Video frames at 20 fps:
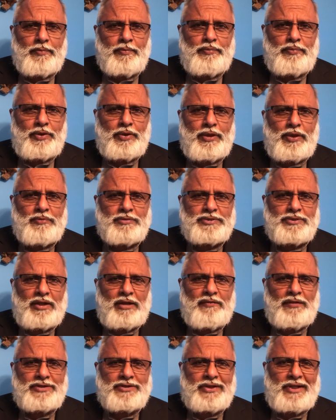put
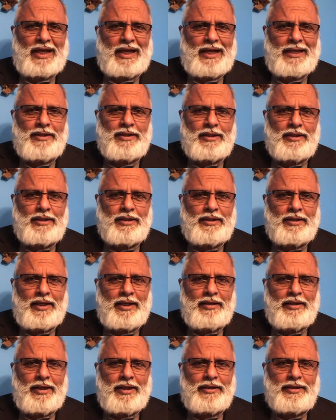himself as an uh,
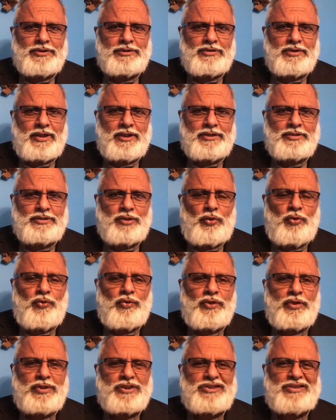and his and his
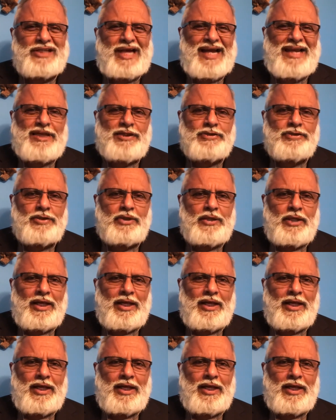own desires